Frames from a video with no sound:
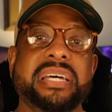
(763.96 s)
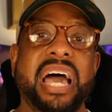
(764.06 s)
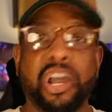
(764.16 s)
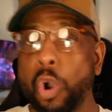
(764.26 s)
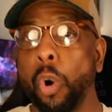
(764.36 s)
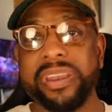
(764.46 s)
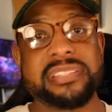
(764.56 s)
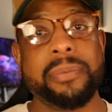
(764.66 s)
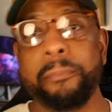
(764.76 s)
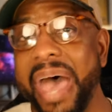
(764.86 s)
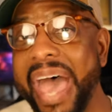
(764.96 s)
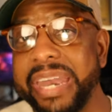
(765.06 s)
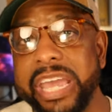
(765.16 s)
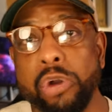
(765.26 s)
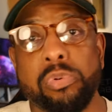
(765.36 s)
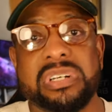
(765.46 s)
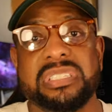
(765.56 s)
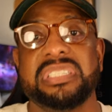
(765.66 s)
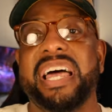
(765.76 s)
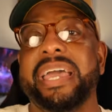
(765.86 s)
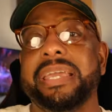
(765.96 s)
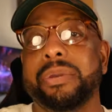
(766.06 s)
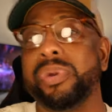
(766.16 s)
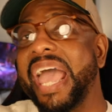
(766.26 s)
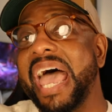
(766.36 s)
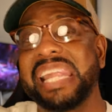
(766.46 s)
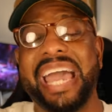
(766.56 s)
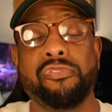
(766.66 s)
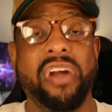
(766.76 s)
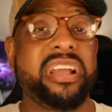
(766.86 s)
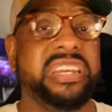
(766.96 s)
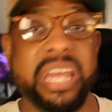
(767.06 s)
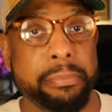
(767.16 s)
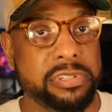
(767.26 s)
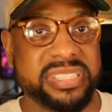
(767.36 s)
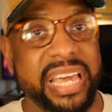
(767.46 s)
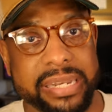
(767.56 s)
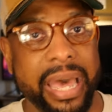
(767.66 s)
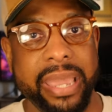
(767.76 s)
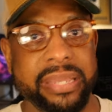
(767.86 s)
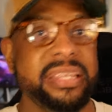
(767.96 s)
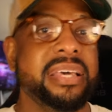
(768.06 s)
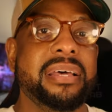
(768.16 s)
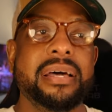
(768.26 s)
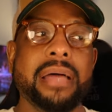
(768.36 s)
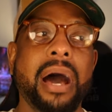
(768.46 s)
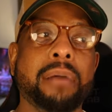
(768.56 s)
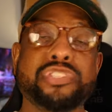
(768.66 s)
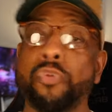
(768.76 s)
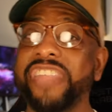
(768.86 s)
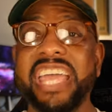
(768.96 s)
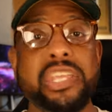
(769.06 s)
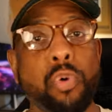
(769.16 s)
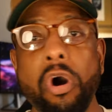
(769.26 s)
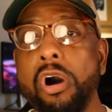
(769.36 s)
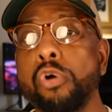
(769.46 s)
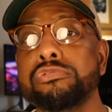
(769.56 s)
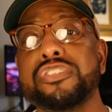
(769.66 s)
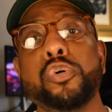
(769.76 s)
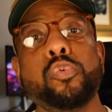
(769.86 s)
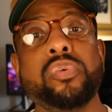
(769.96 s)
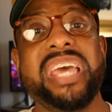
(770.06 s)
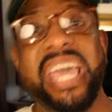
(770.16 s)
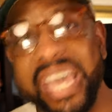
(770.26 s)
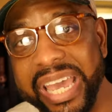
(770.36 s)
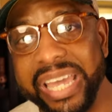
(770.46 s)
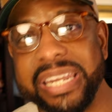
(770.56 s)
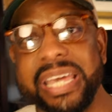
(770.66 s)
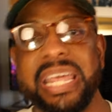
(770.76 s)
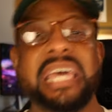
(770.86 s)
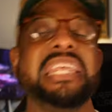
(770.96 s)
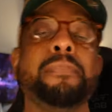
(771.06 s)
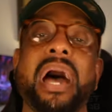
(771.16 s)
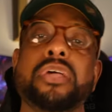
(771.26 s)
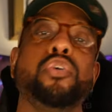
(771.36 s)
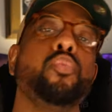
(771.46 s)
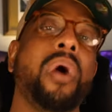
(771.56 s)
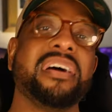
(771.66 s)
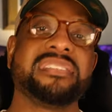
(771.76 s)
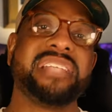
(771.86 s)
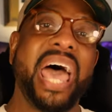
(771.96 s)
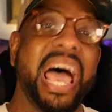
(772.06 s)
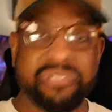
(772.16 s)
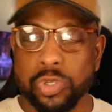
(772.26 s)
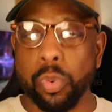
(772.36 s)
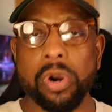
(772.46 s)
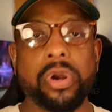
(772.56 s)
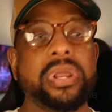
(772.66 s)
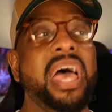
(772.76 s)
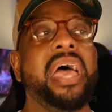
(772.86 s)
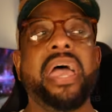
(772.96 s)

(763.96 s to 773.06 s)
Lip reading: according to Matt, it was like, we had like record numbers that night. So thank you all who tuned in and anybody who watched afterward.